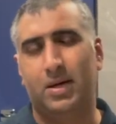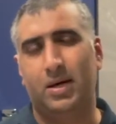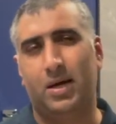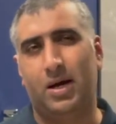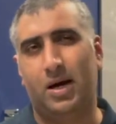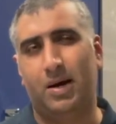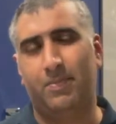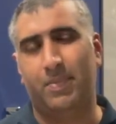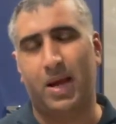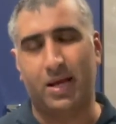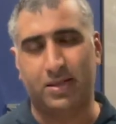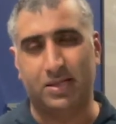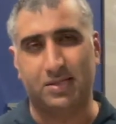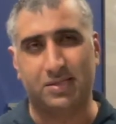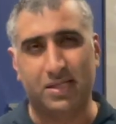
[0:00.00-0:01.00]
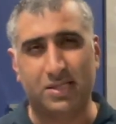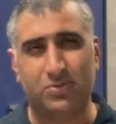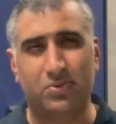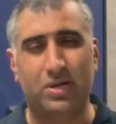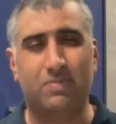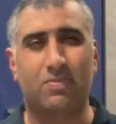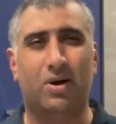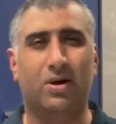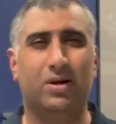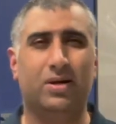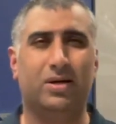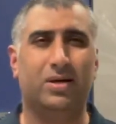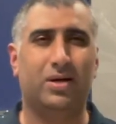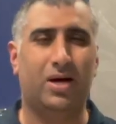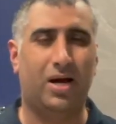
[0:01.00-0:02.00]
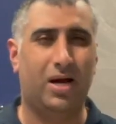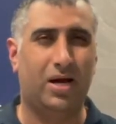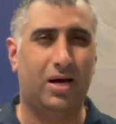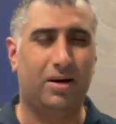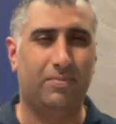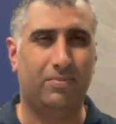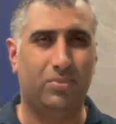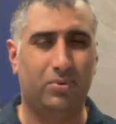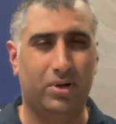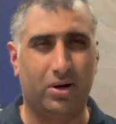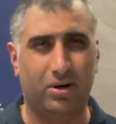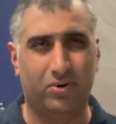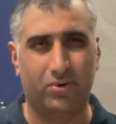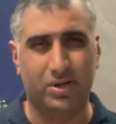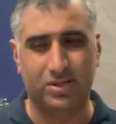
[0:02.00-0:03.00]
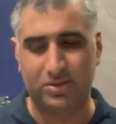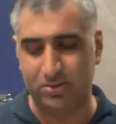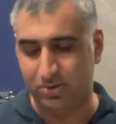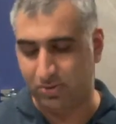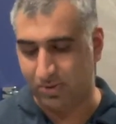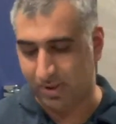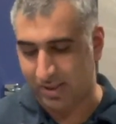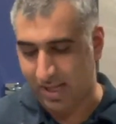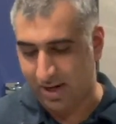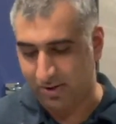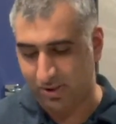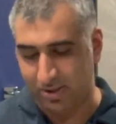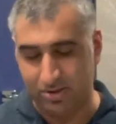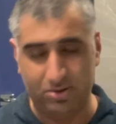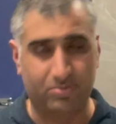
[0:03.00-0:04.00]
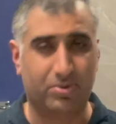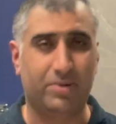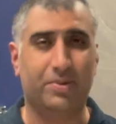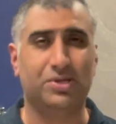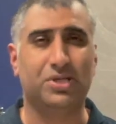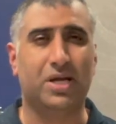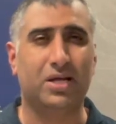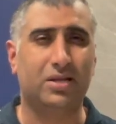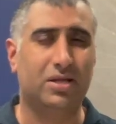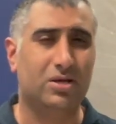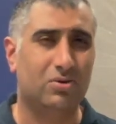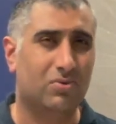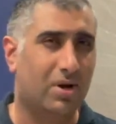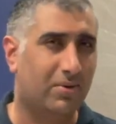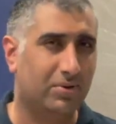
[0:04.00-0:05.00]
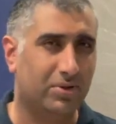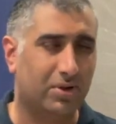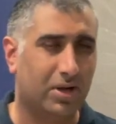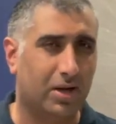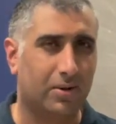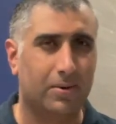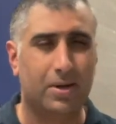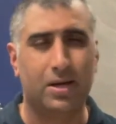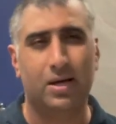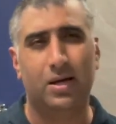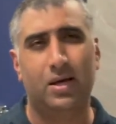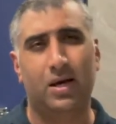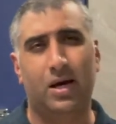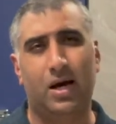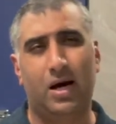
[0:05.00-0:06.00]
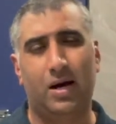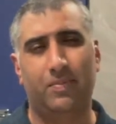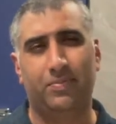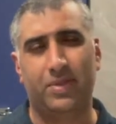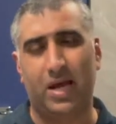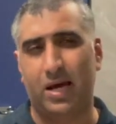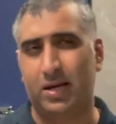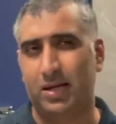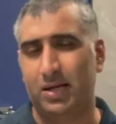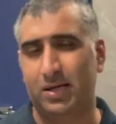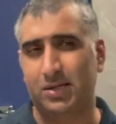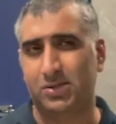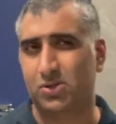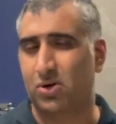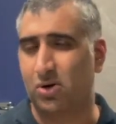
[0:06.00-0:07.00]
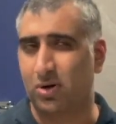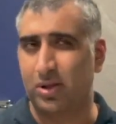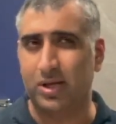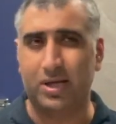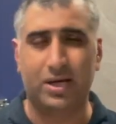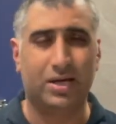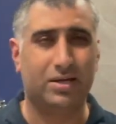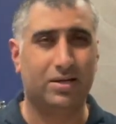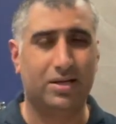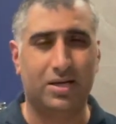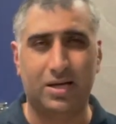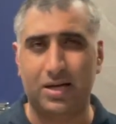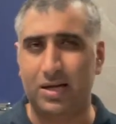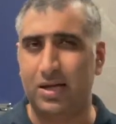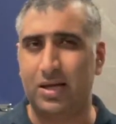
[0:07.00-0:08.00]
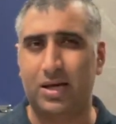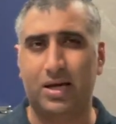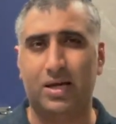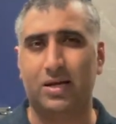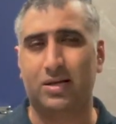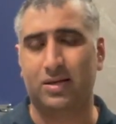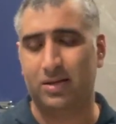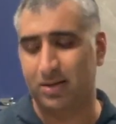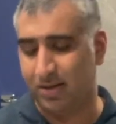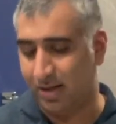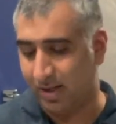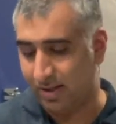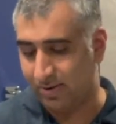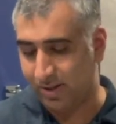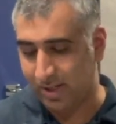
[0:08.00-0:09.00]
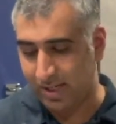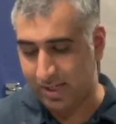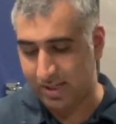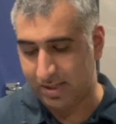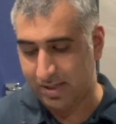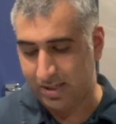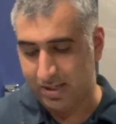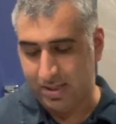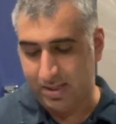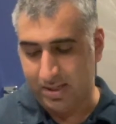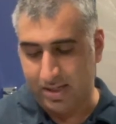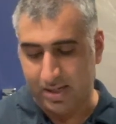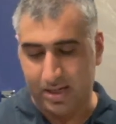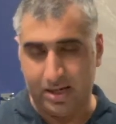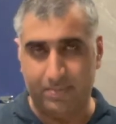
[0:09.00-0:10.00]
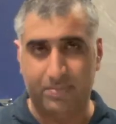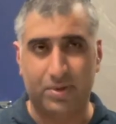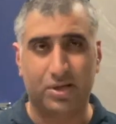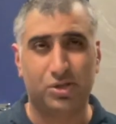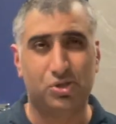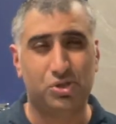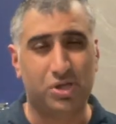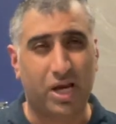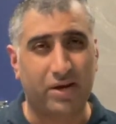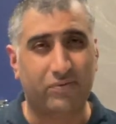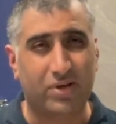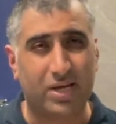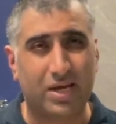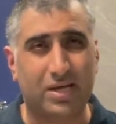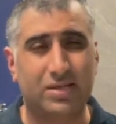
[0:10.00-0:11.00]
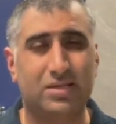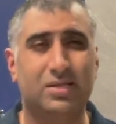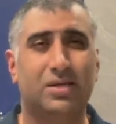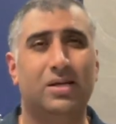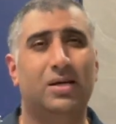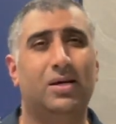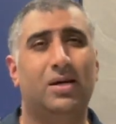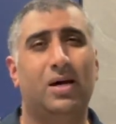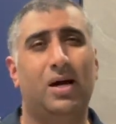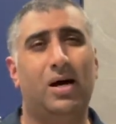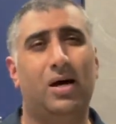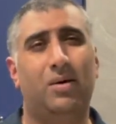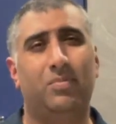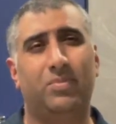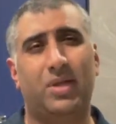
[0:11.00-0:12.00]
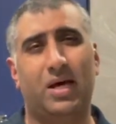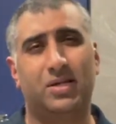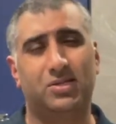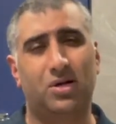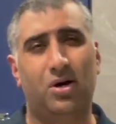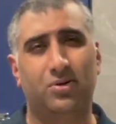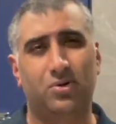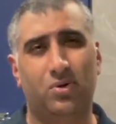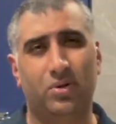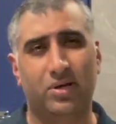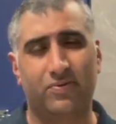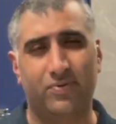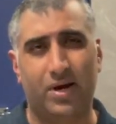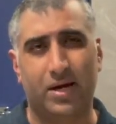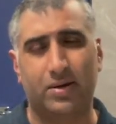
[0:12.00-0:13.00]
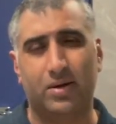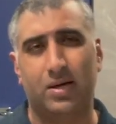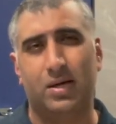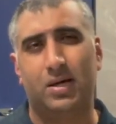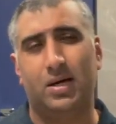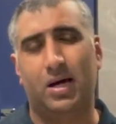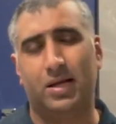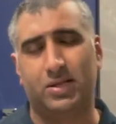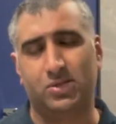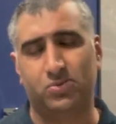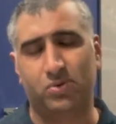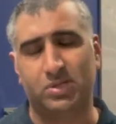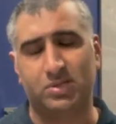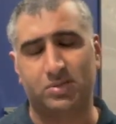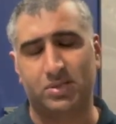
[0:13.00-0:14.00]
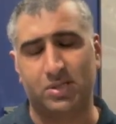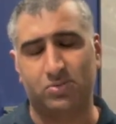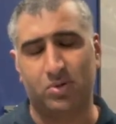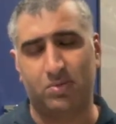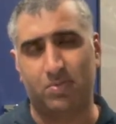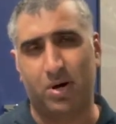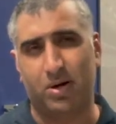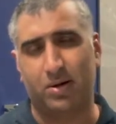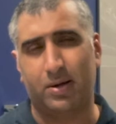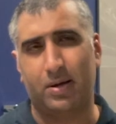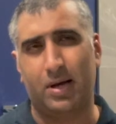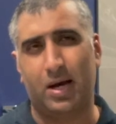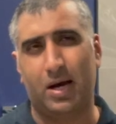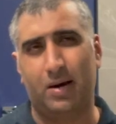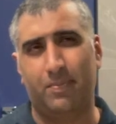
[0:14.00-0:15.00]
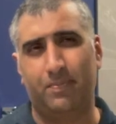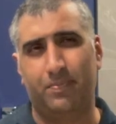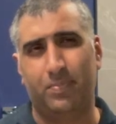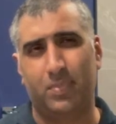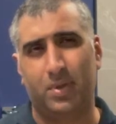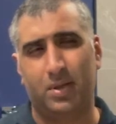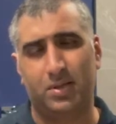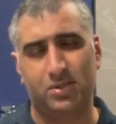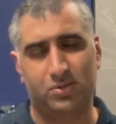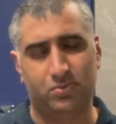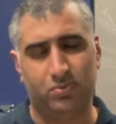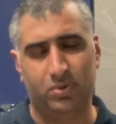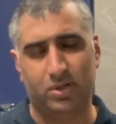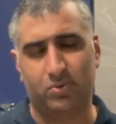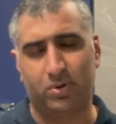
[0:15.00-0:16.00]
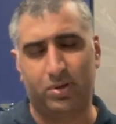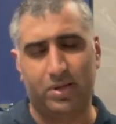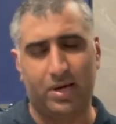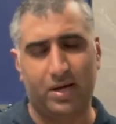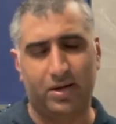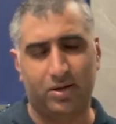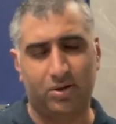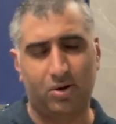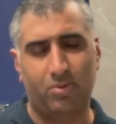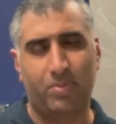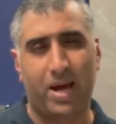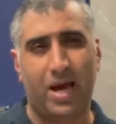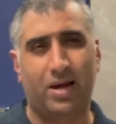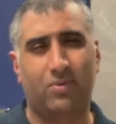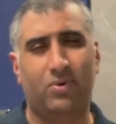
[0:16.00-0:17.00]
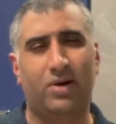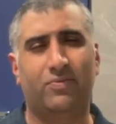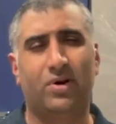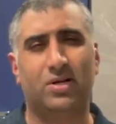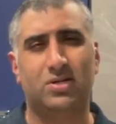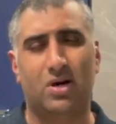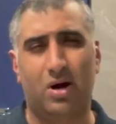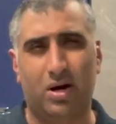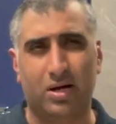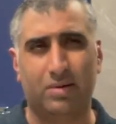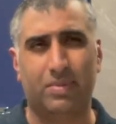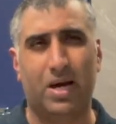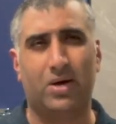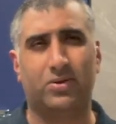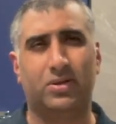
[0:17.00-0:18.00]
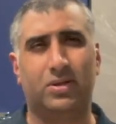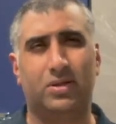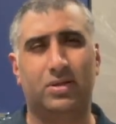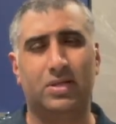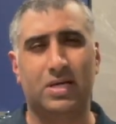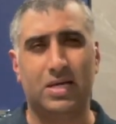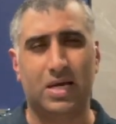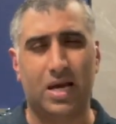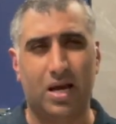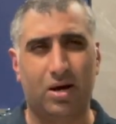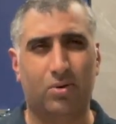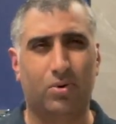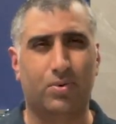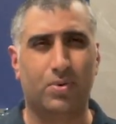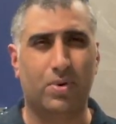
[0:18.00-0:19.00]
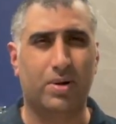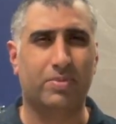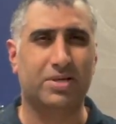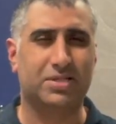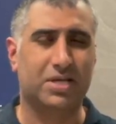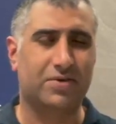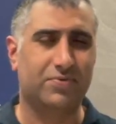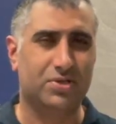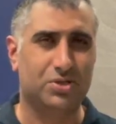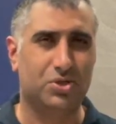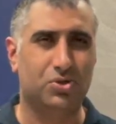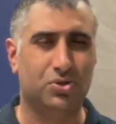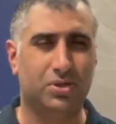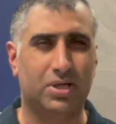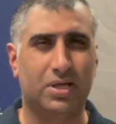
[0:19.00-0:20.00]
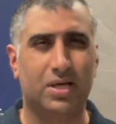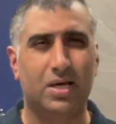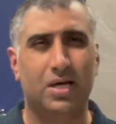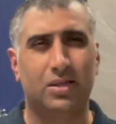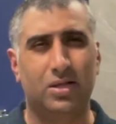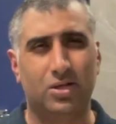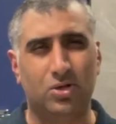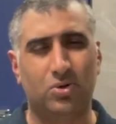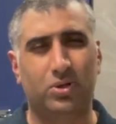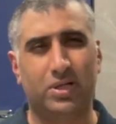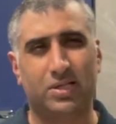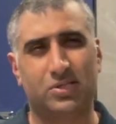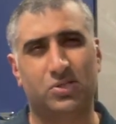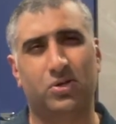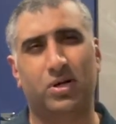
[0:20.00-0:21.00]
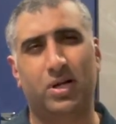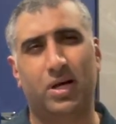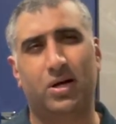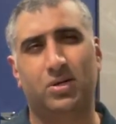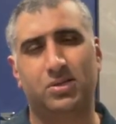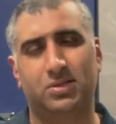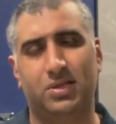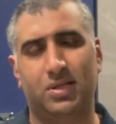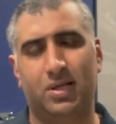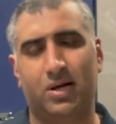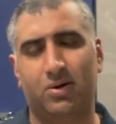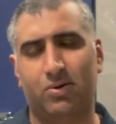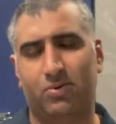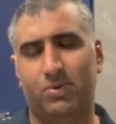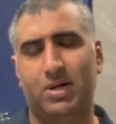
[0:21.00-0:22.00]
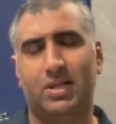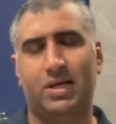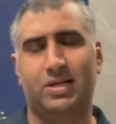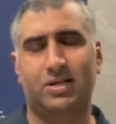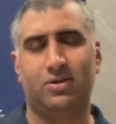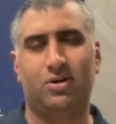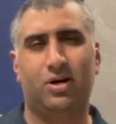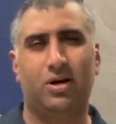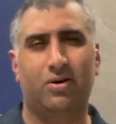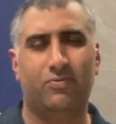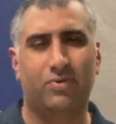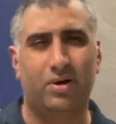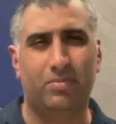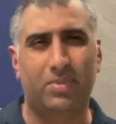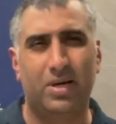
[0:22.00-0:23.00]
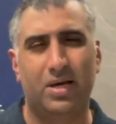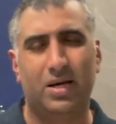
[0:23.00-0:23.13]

Um, at the six-week mark, um, we are going to allow you to do pretty much anything you want with your hair um, that is curling it, heating it, coloring it, um, shaving it, um, that is all totally fine at the six, six week mark. Um, just really quickly, I'm gonna go back. Whenever I talk about the hair where we want to be safe, it's usually the newly inserted hair. the area where we collected your hair from